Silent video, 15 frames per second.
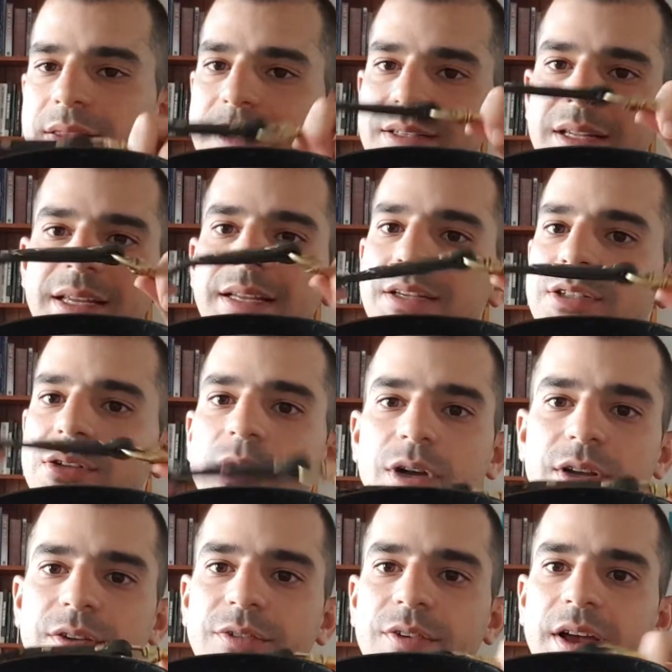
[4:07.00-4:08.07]
this lead is not
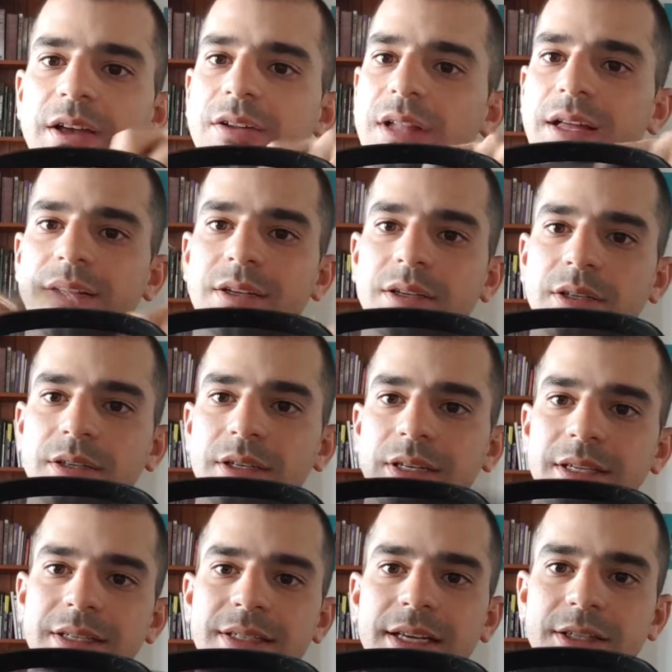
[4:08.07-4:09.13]
going to fail under
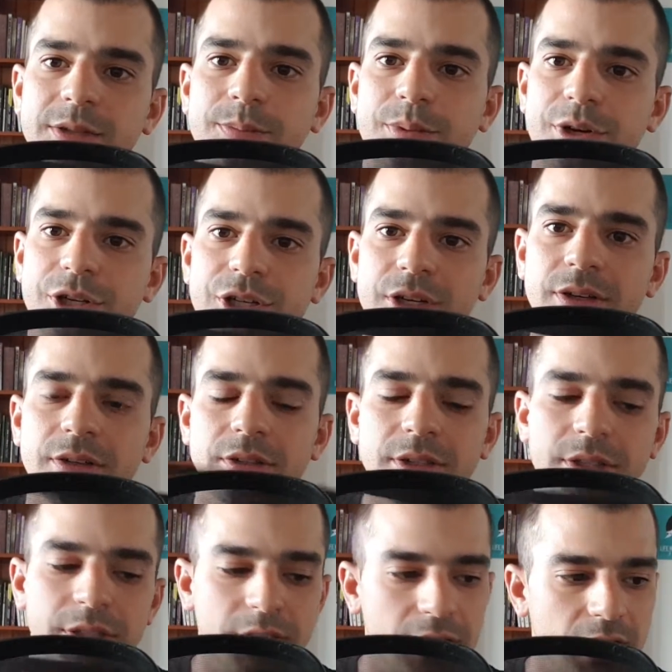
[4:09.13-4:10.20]
intense pressure.
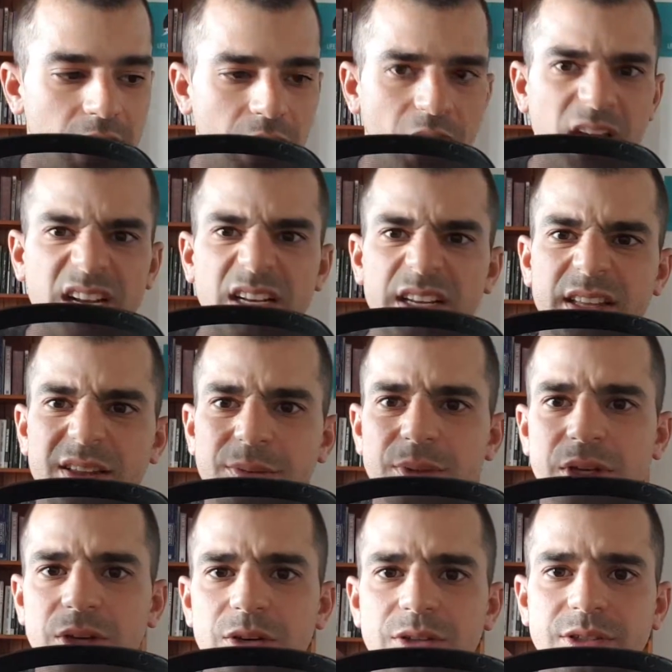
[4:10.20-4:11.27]
I like leather
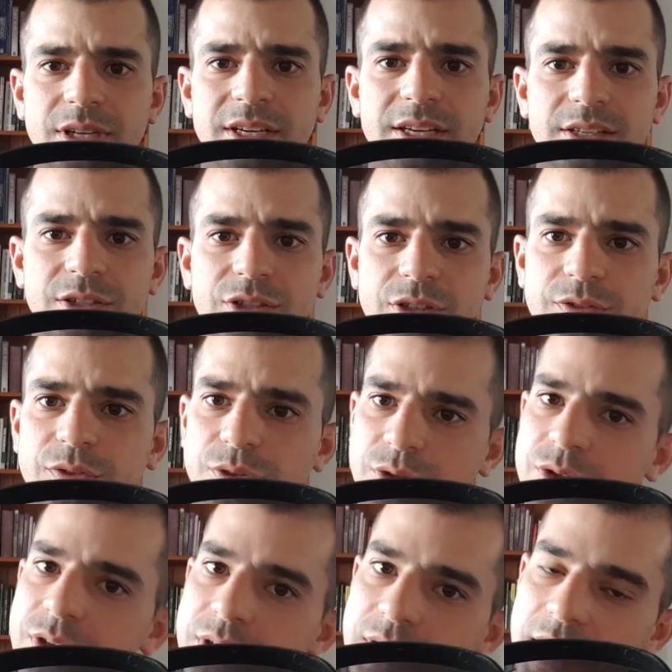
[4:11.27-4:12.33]
because I guess it just feels
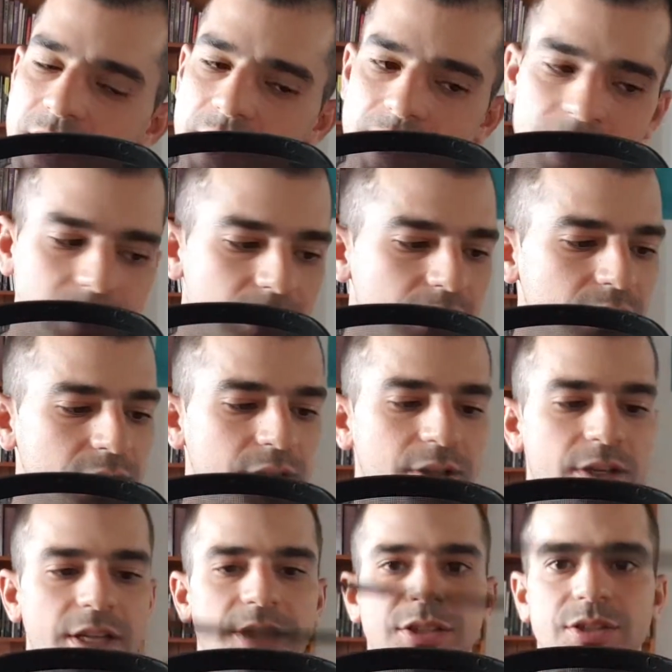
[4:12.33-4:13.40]
good in the hand.
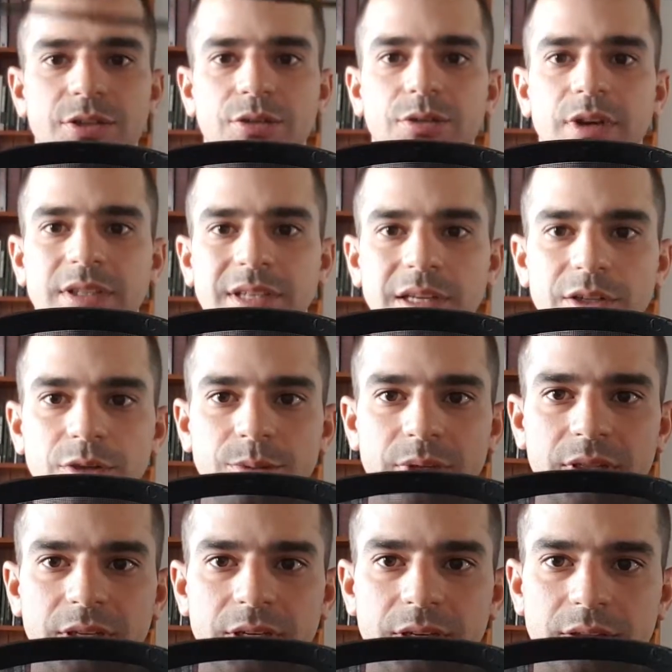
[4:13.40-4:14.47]
It's a little bit
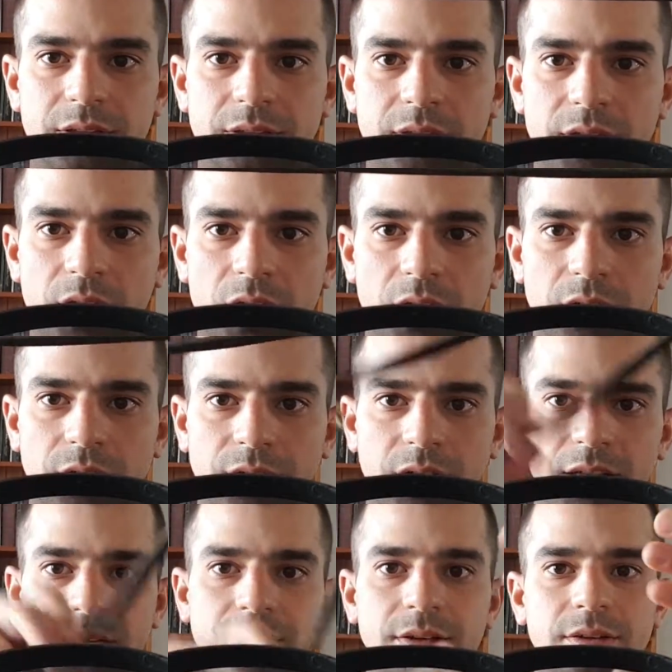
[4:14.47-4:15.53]
thicker than the nylon
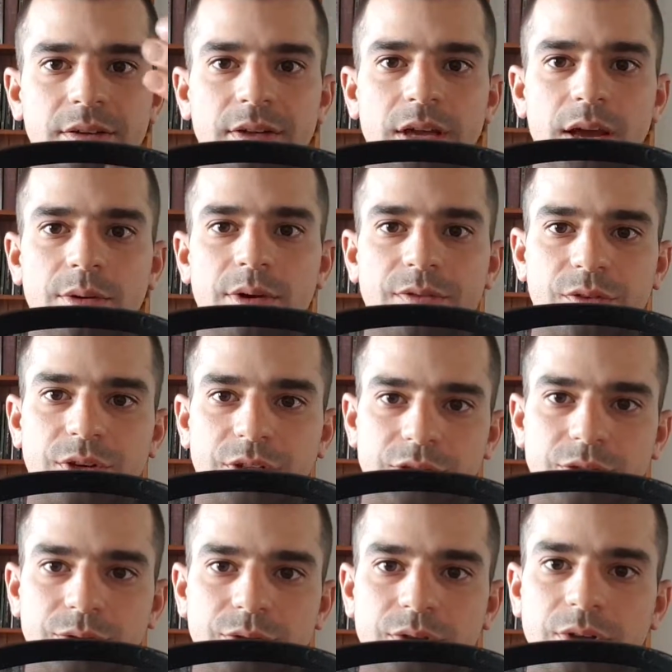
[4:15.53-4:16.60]
lead. However, it's
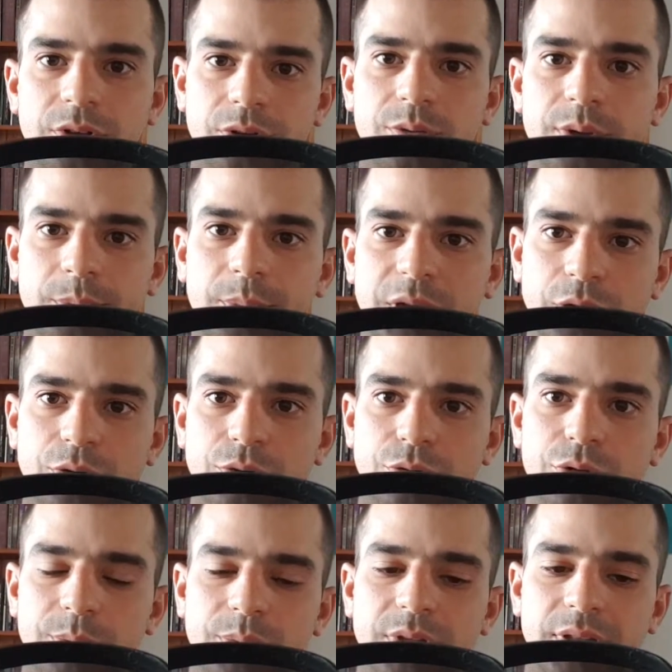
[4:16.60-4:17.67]
still going to be good
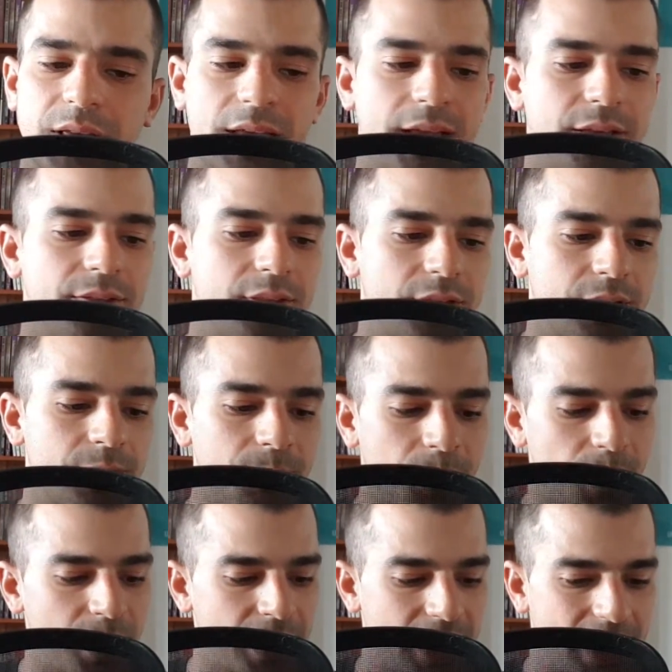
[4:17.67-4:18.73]
gripped in the hand there.
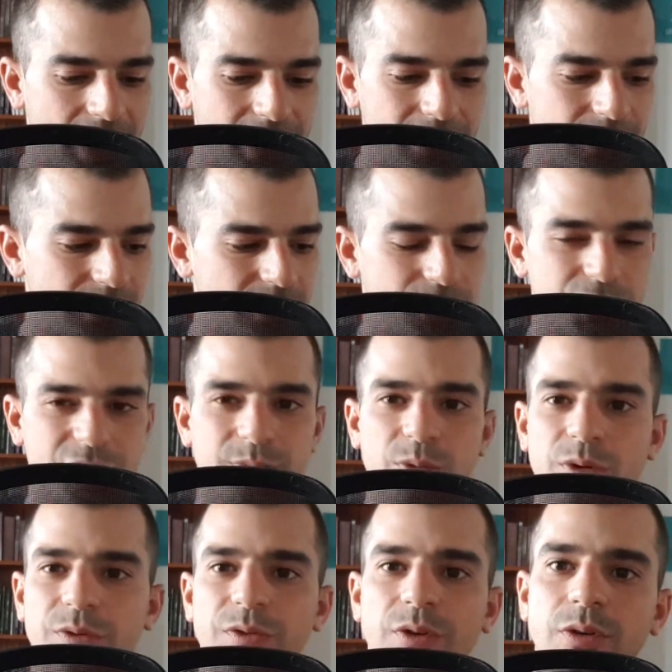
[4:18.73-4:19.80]
And it's just more
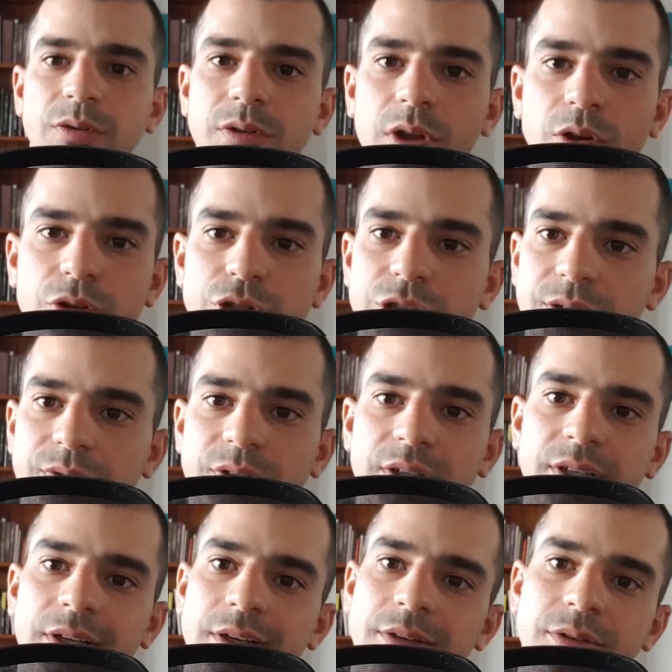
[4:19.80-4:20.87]
for longevity,
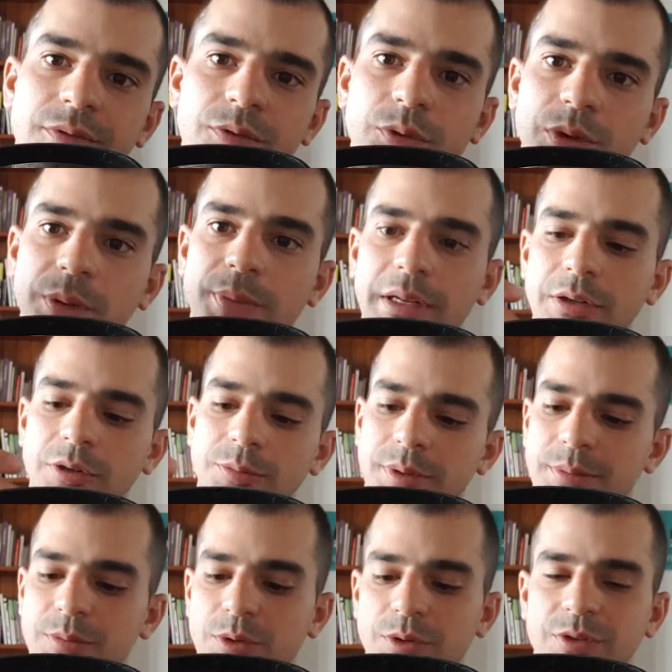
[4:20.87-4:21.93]
and if you want to be a little bit
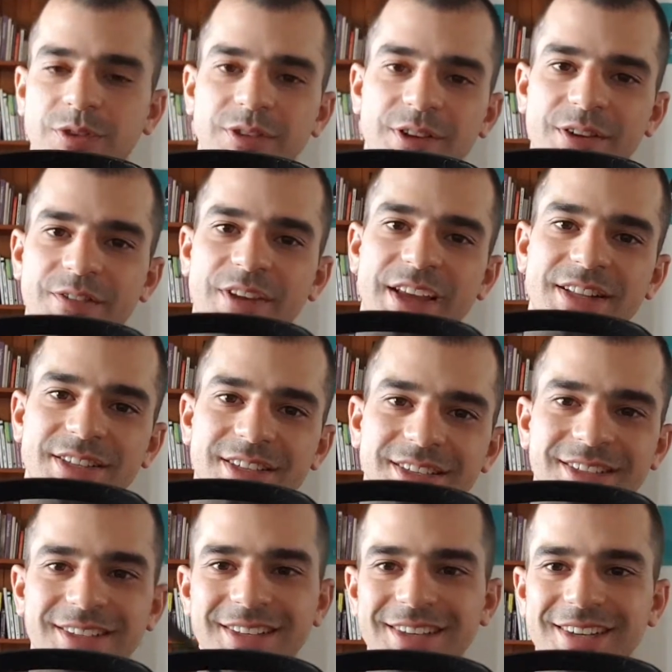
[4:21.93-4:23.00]
more
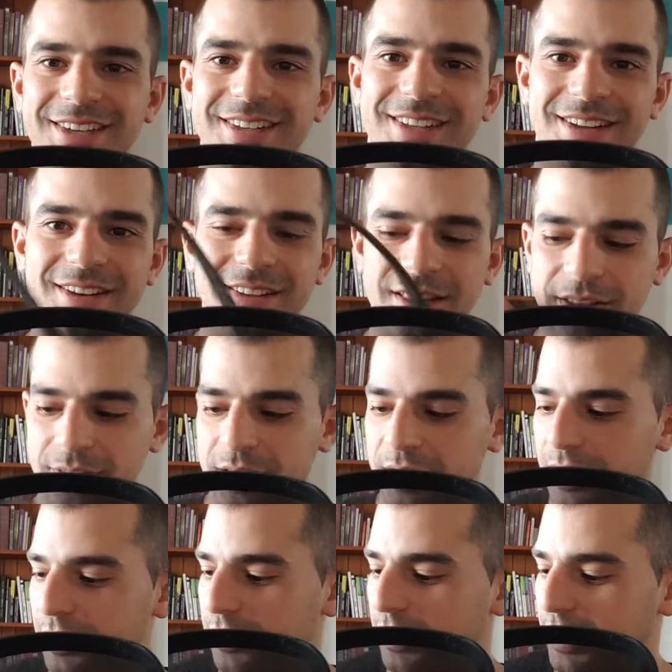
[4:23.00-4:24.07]
fancy, then the
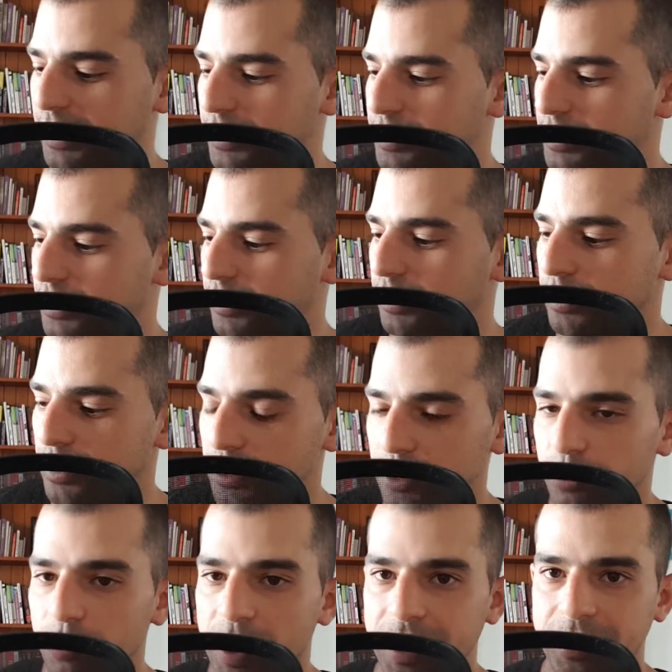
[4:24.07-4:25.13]
leather lead's the
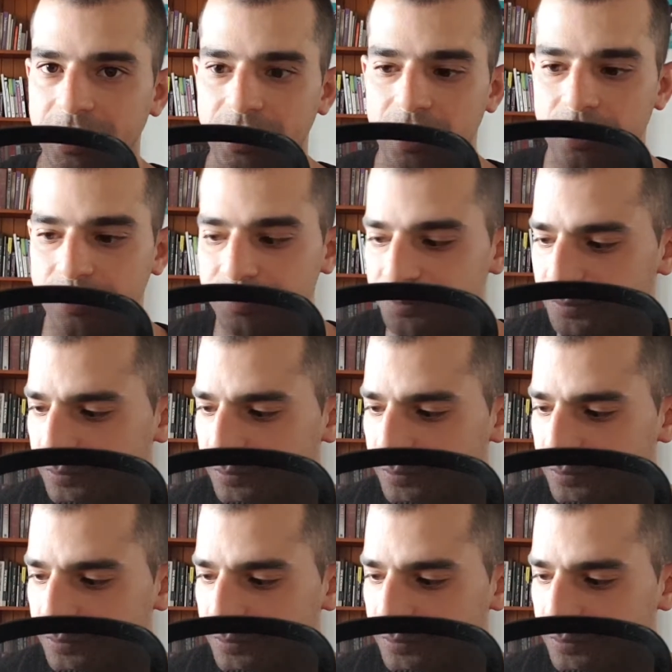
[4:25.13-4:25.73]
way to go.